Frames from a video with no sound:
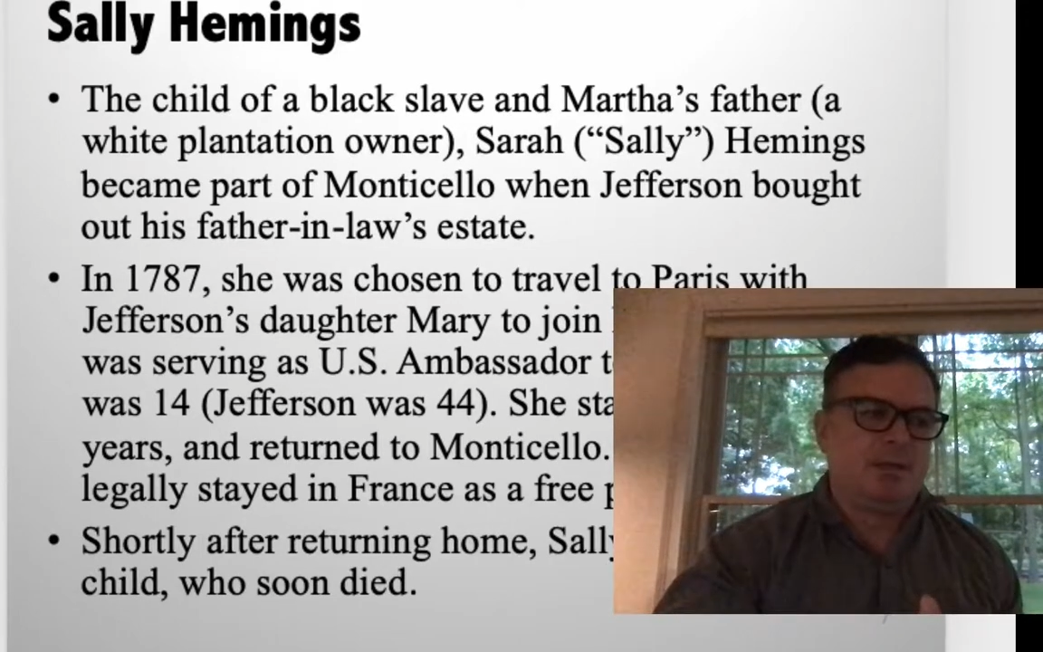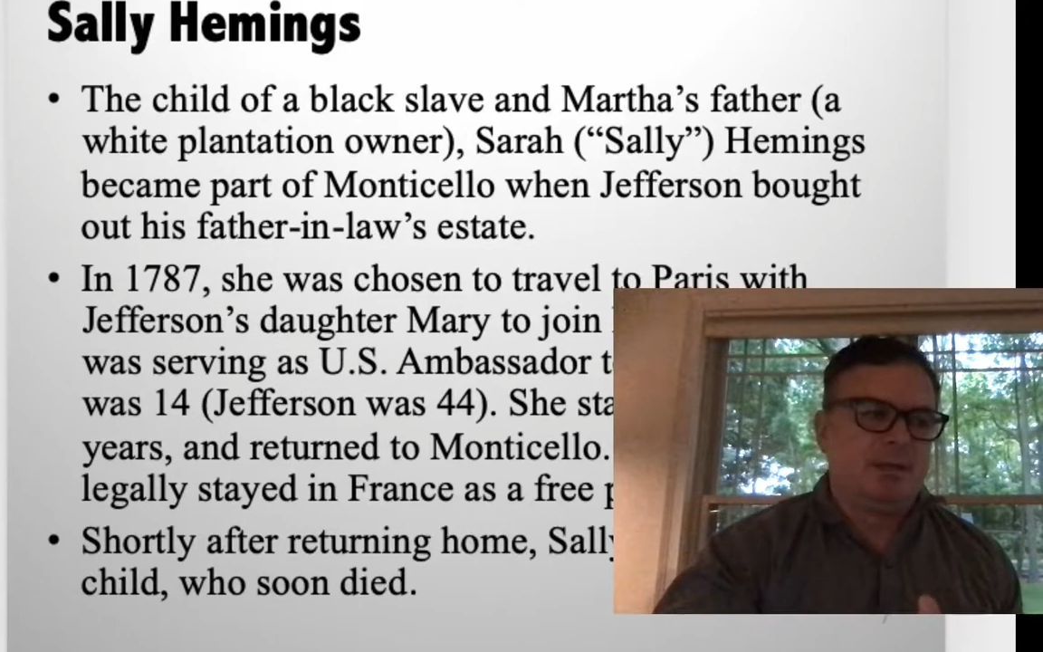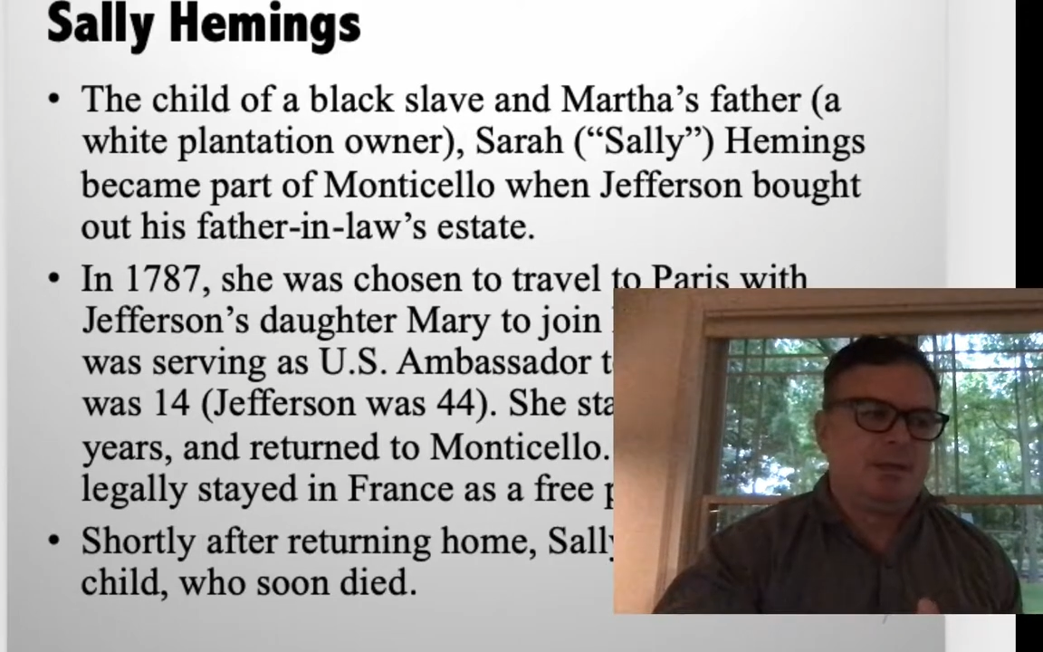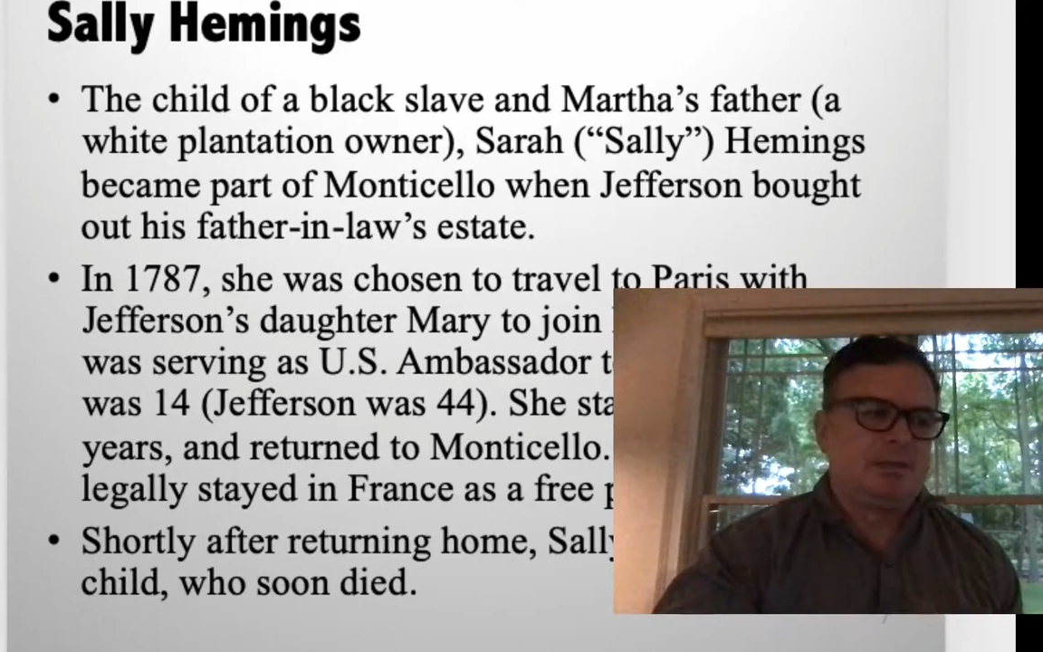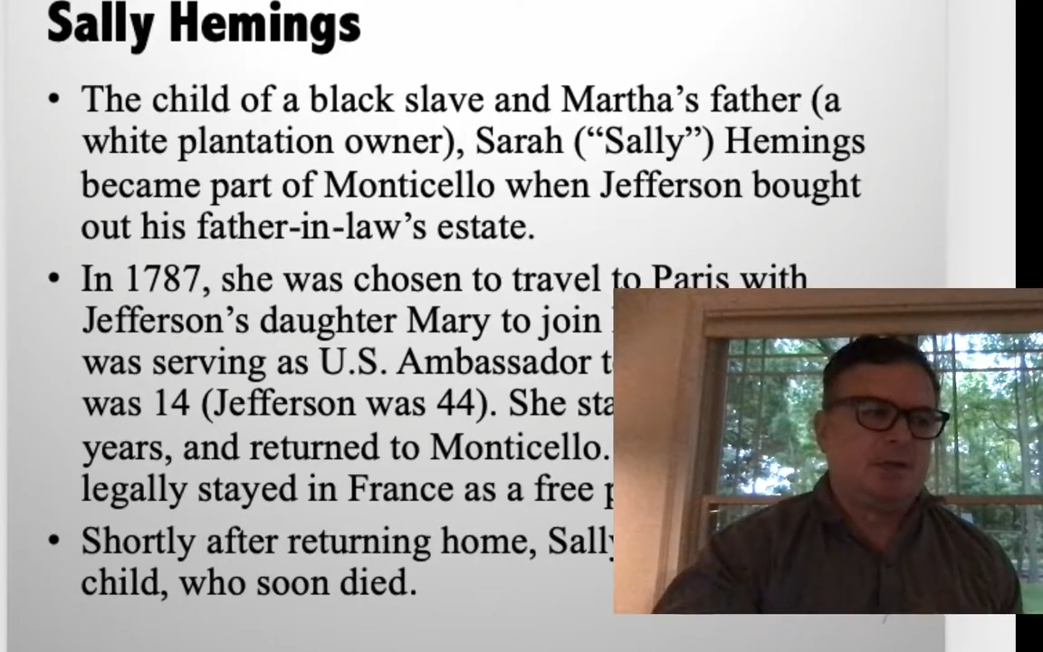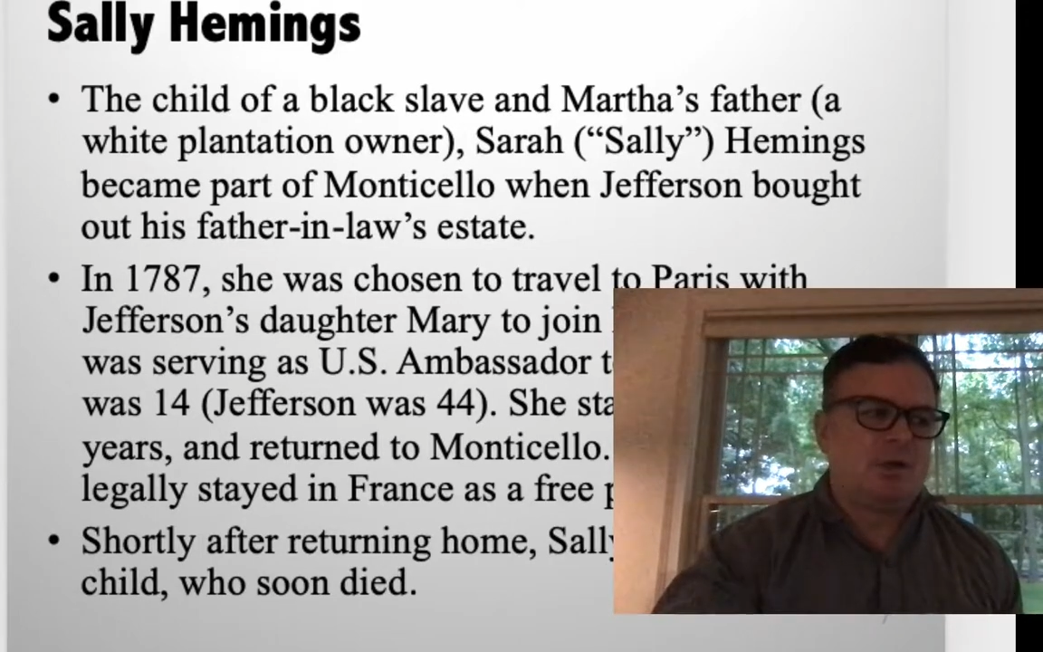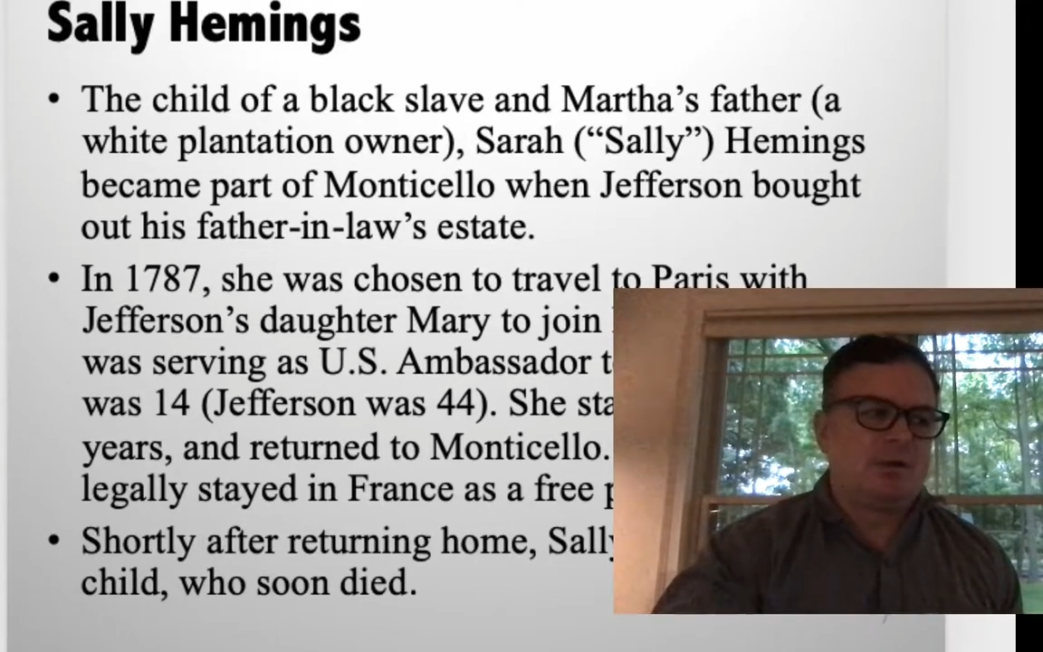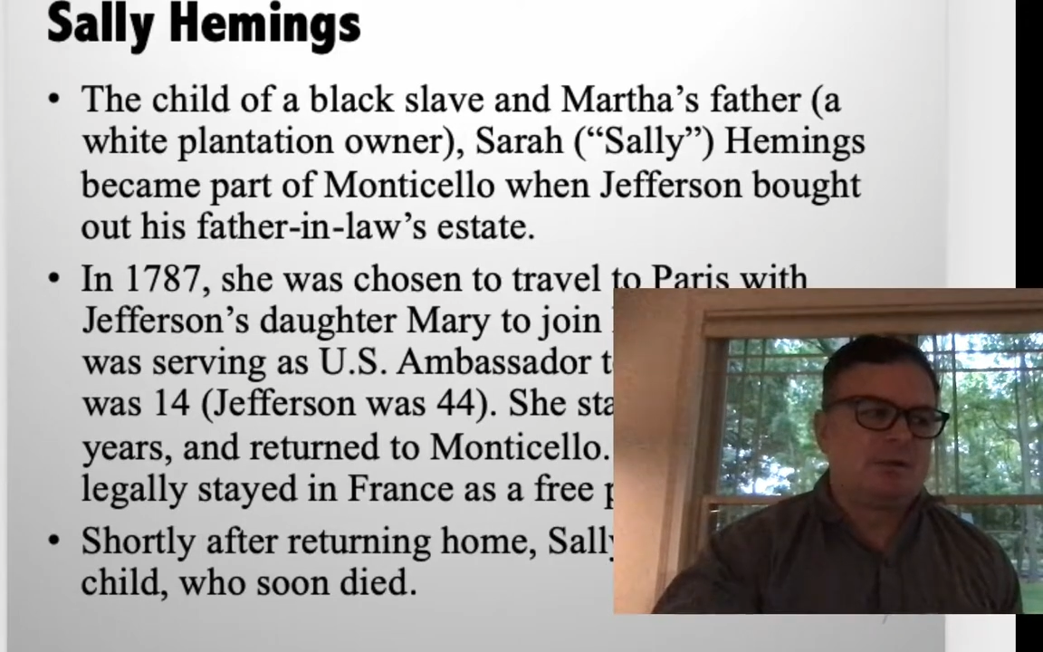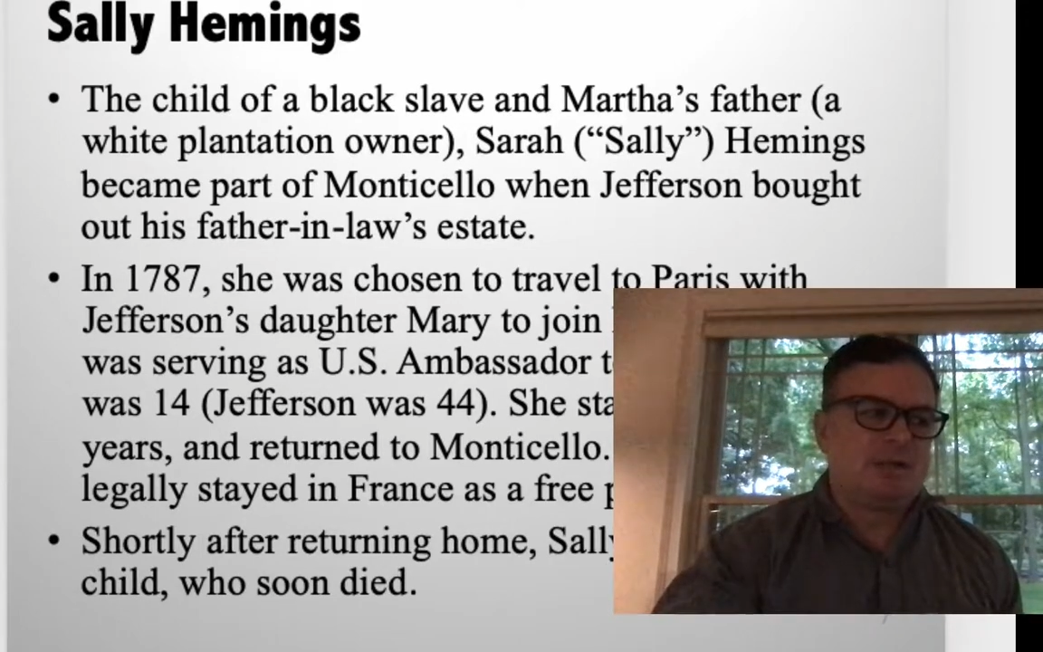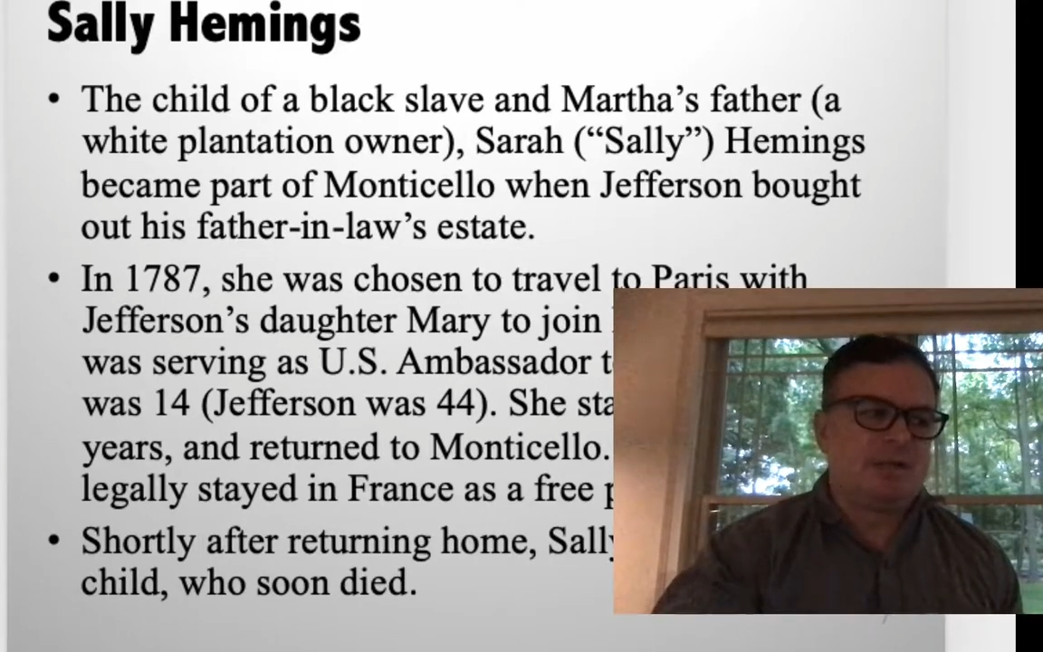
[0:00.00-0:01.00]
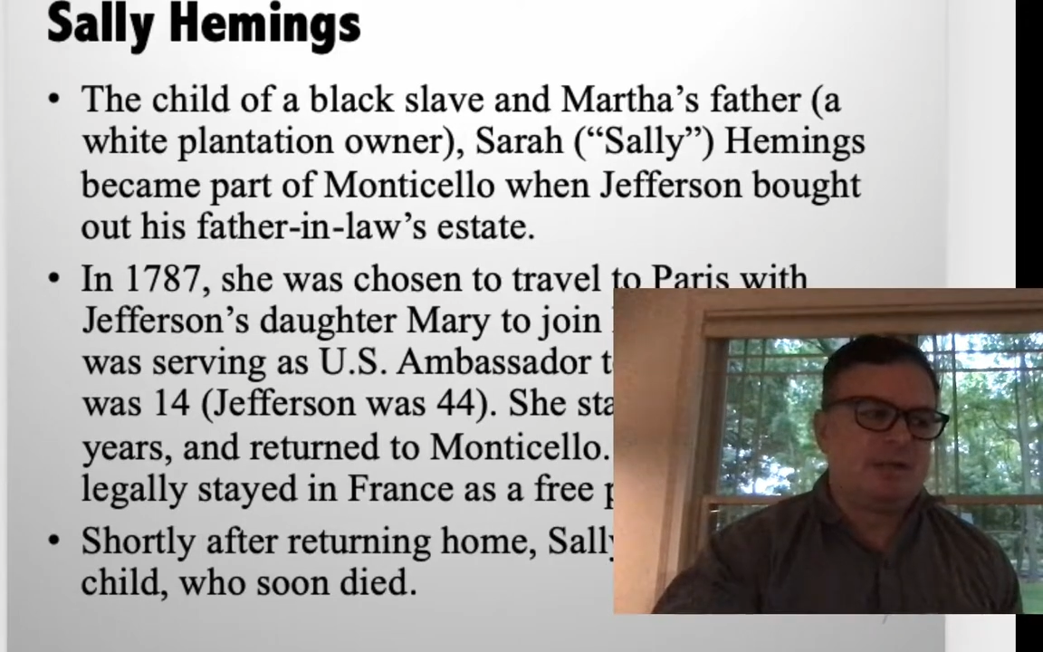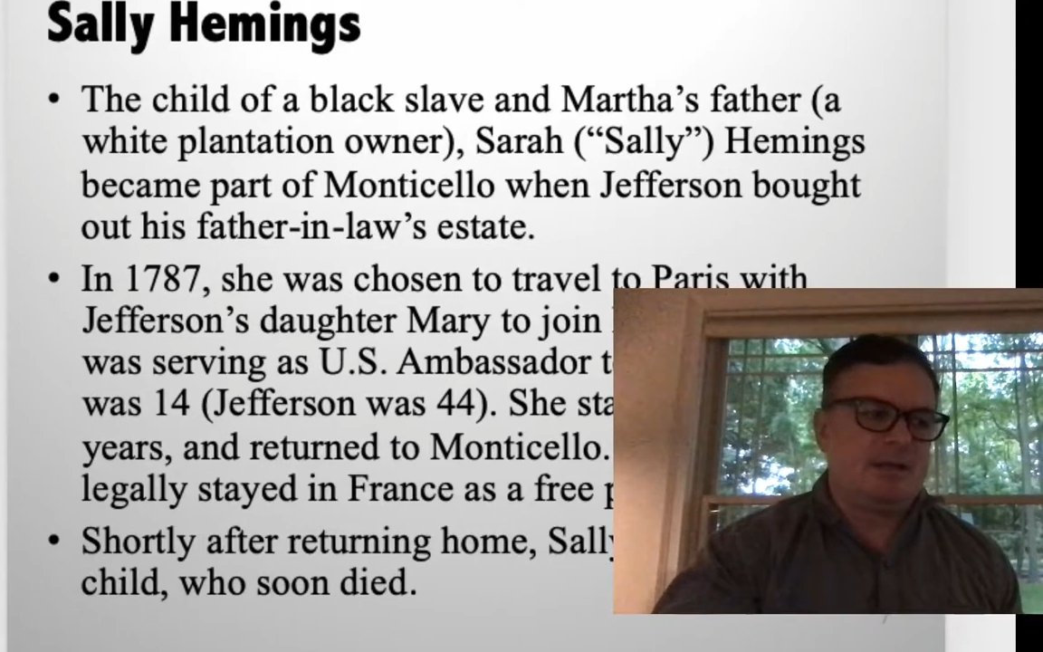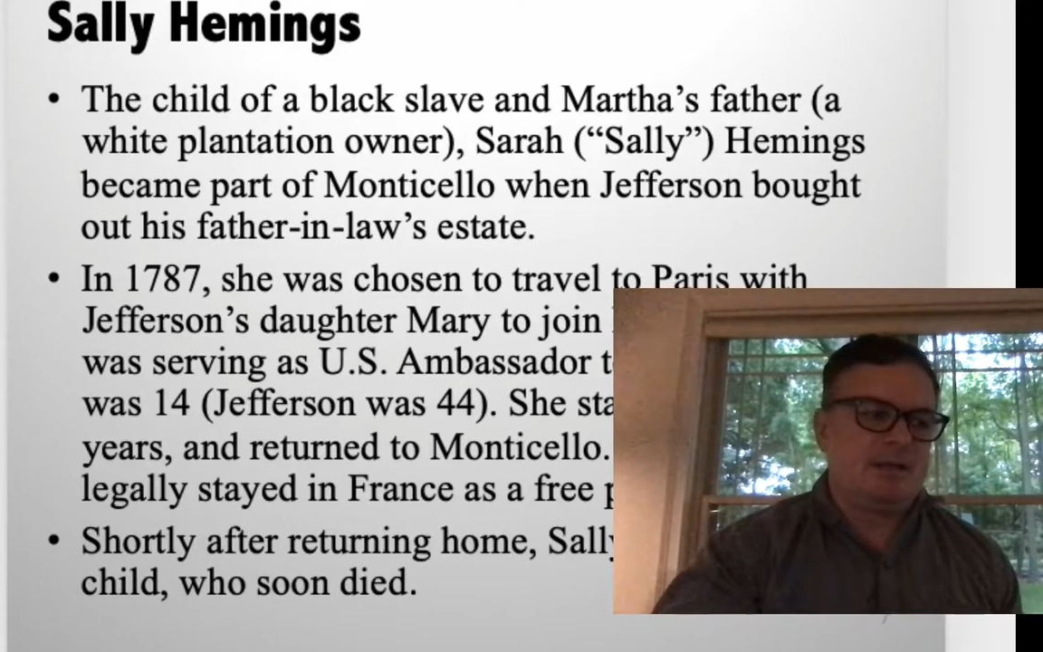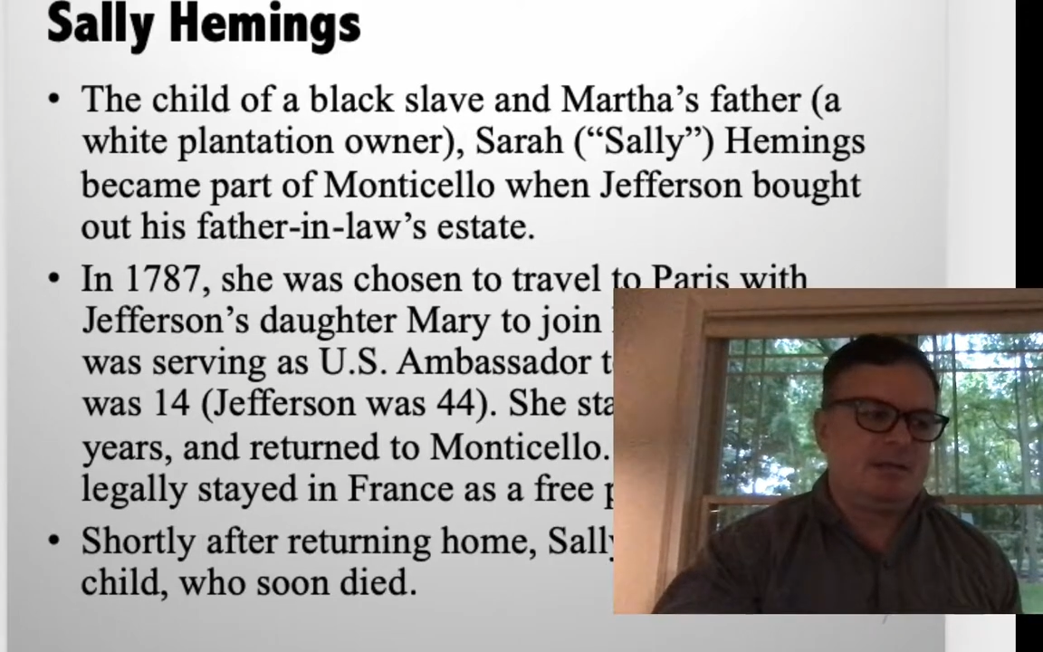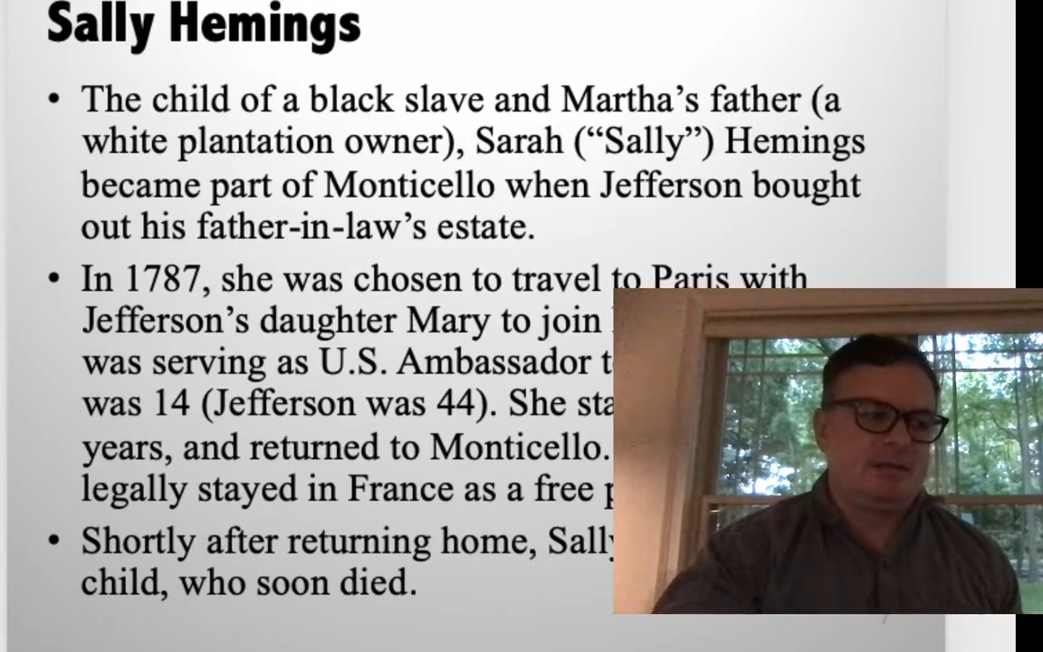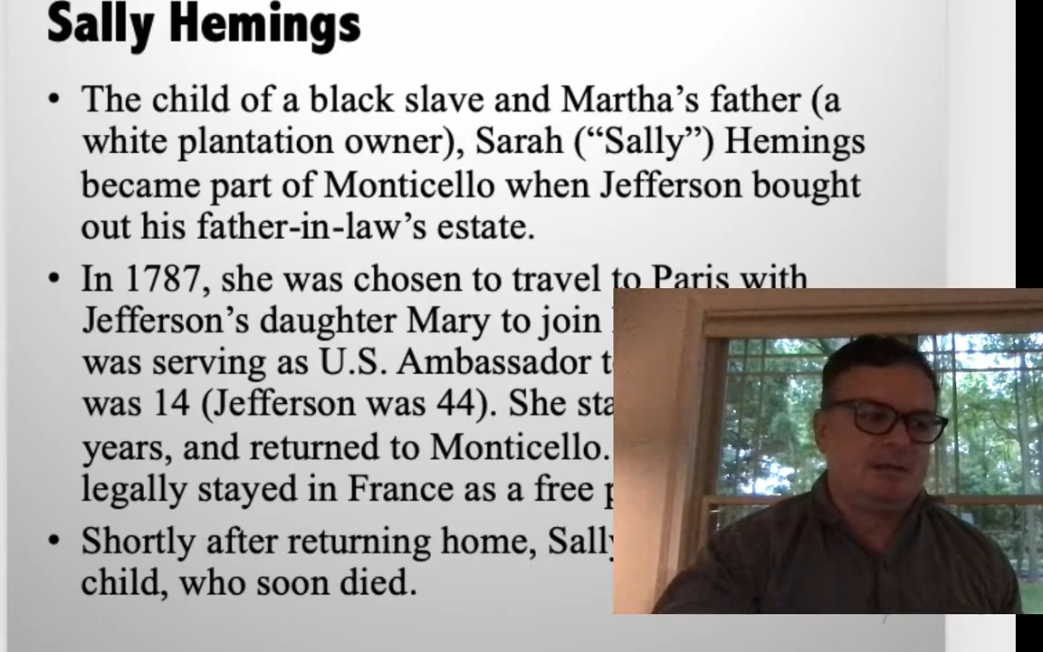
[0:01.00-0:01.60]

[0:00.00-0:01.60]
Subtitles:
it's hard to say that